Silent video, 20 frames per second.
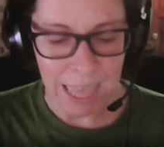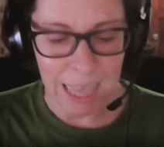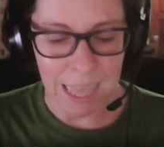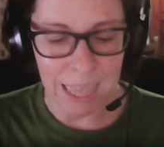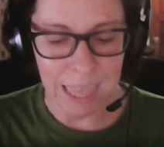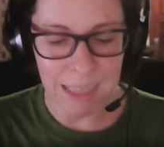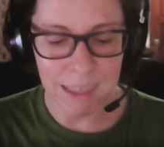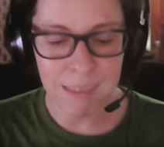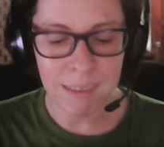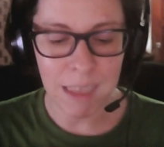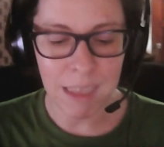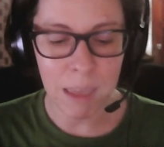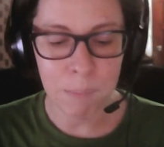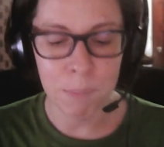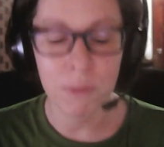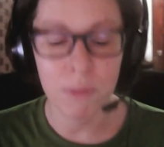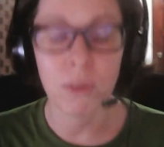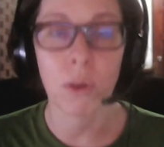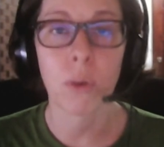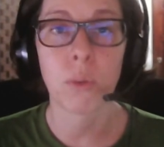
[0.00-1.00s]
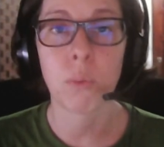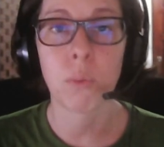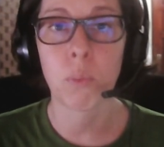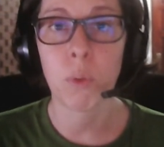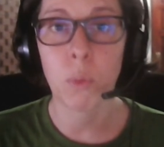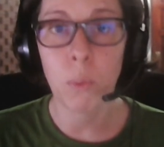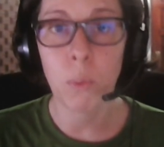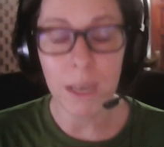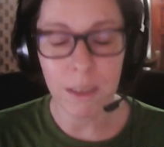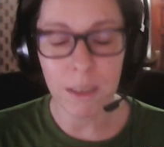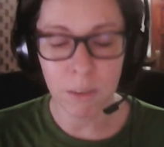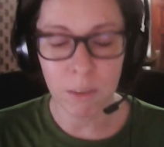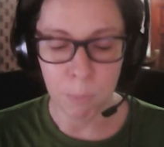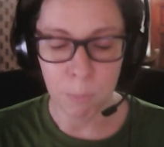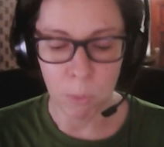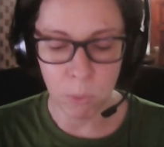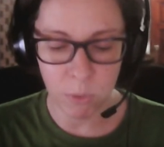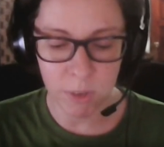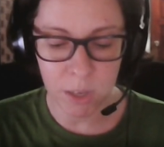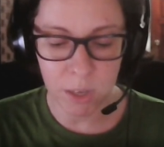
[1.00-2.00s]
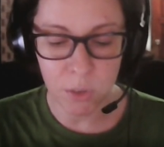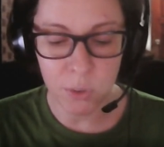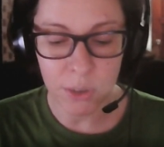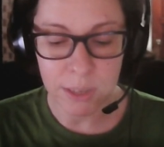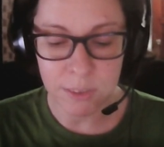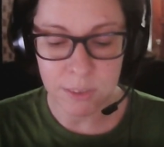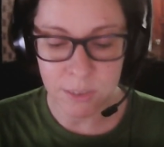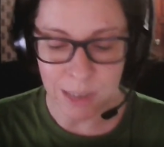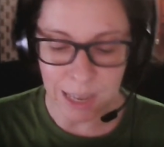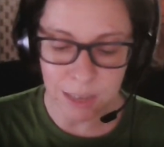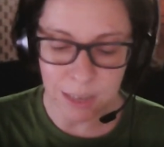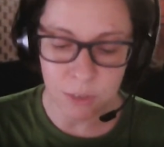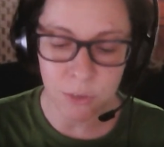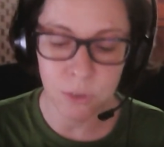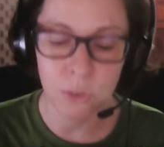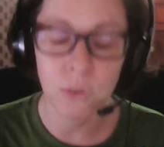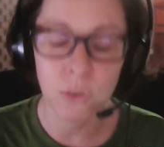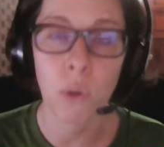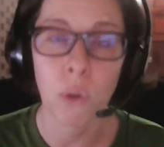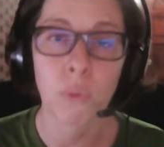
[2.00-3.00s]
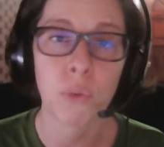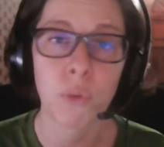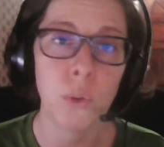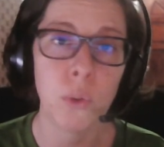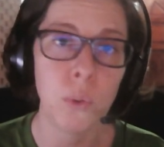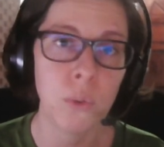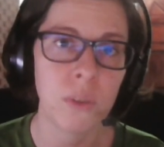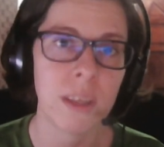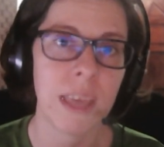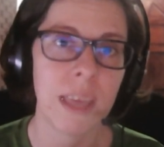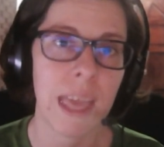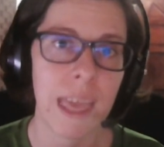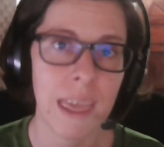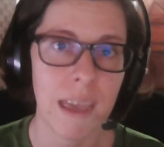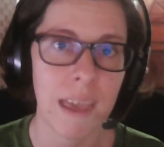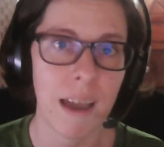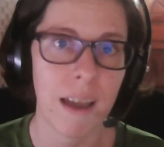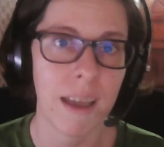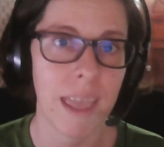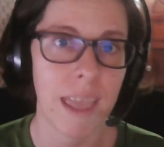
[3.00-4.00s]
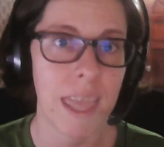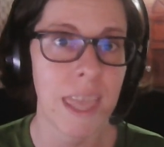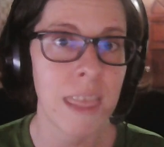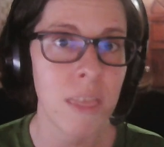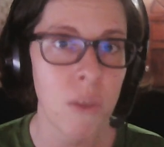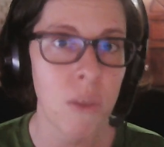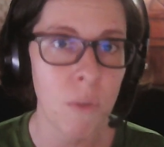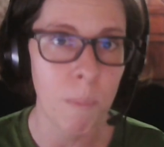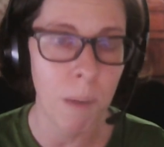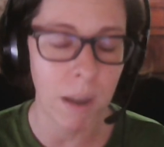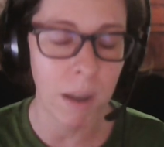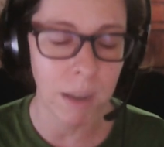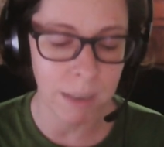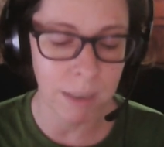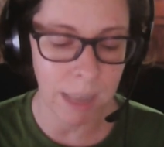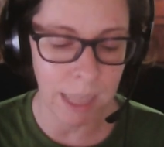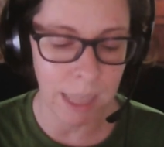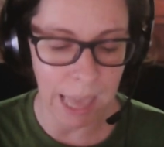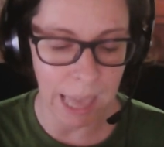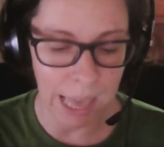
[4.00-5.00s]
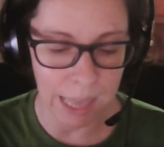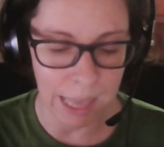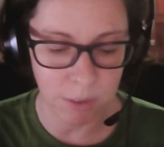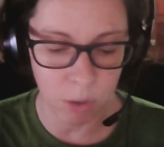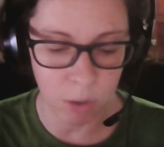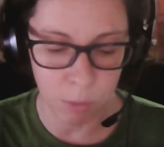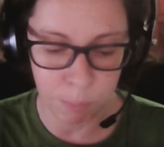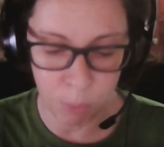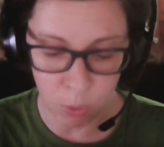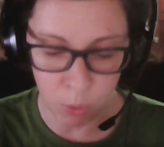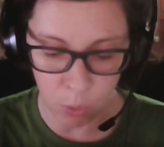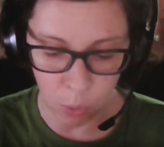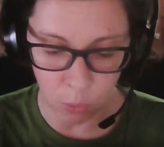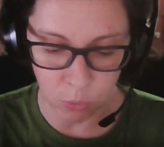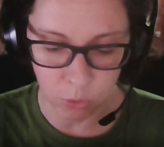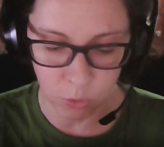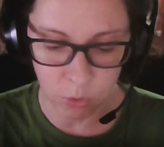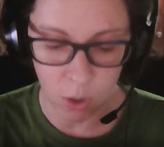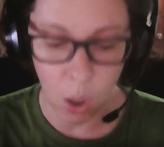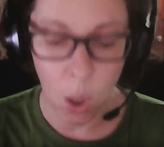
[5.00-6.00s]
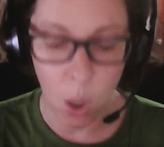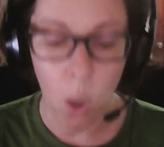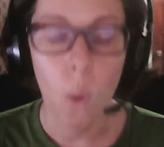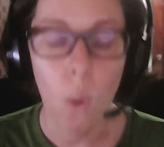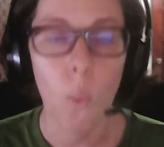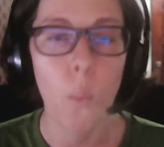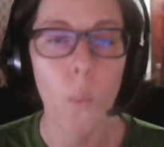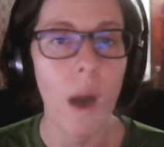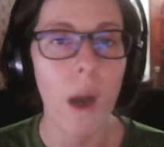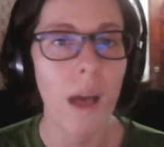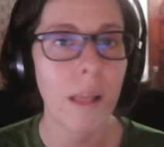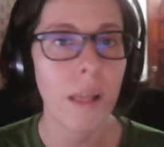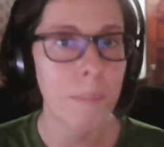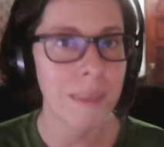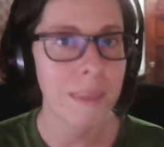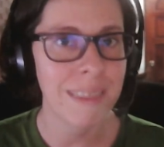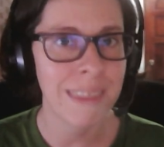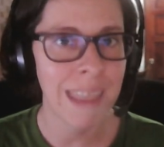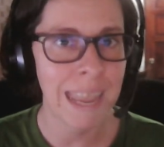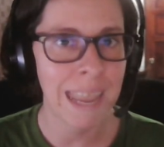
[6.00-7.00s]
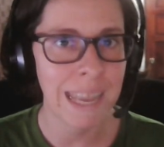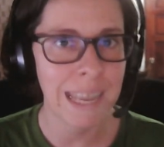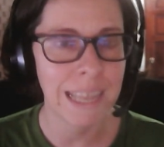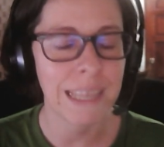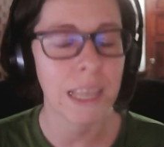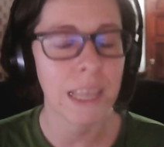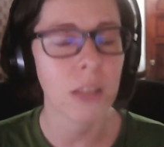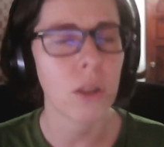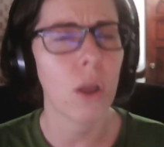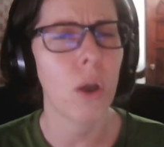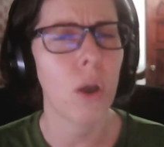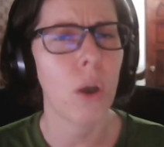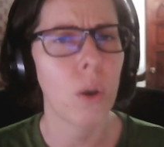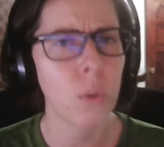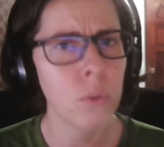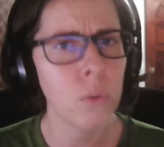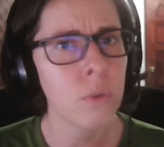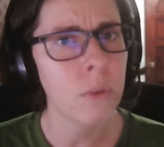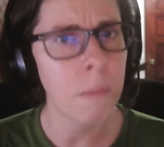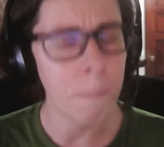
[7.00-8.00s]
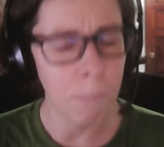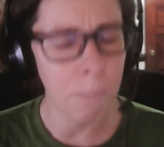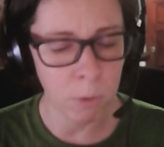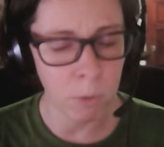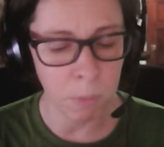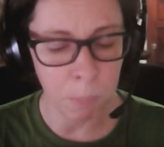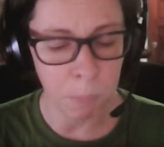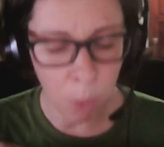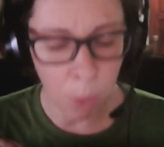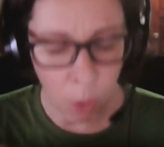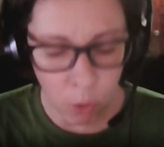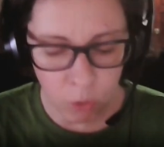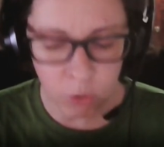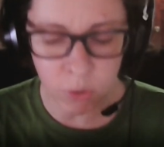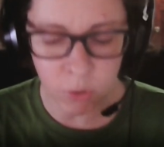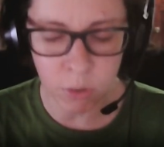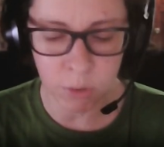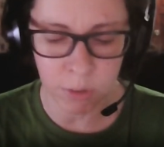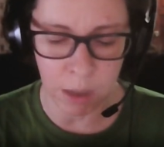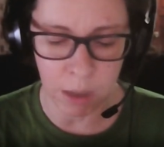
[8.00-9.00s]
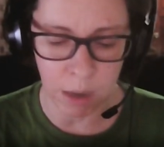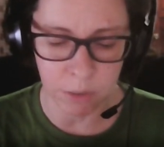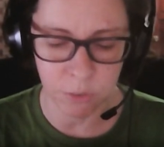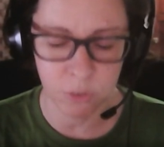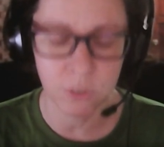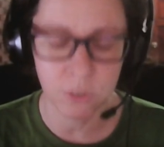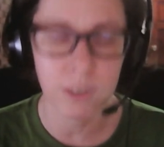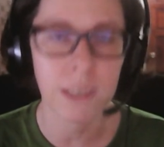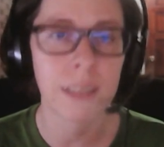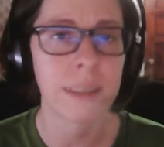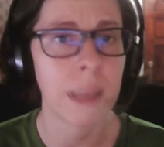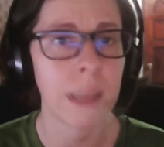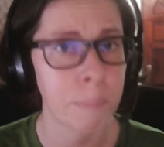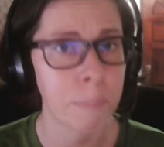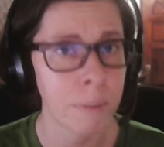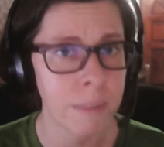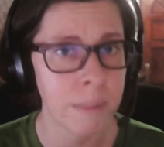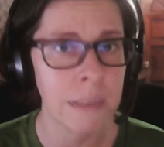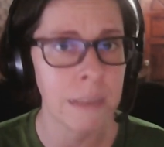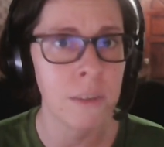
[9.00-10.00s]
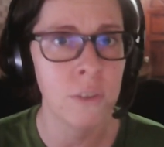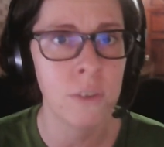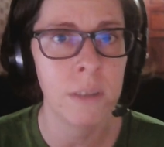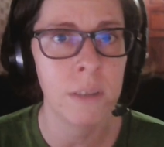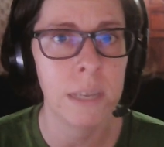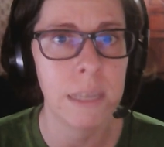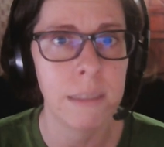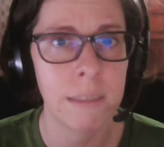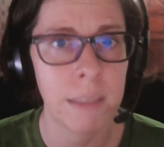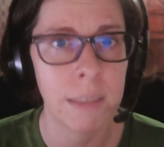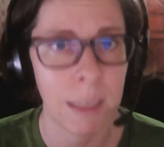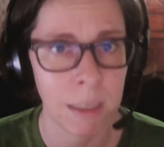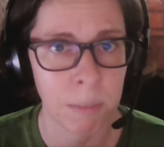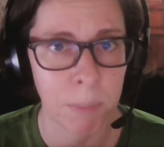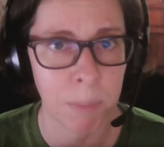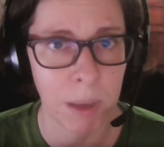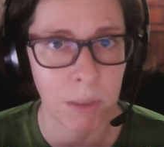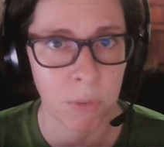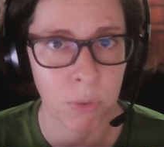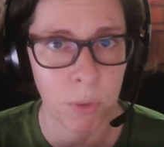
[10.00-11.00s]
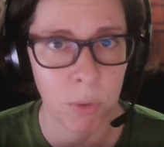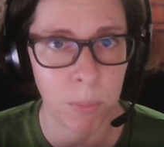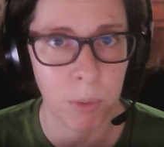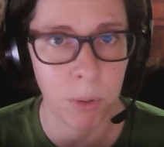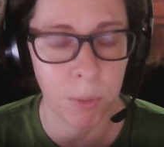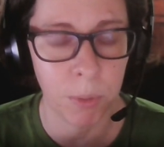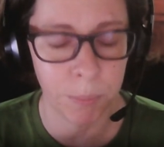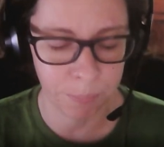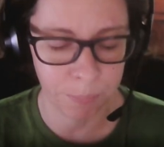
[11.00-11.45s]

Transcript: In this episode, we will explore the unique challenges of using AI in your marketing as a book coach, while maintaining that also important personal touch that potential leads expect from you.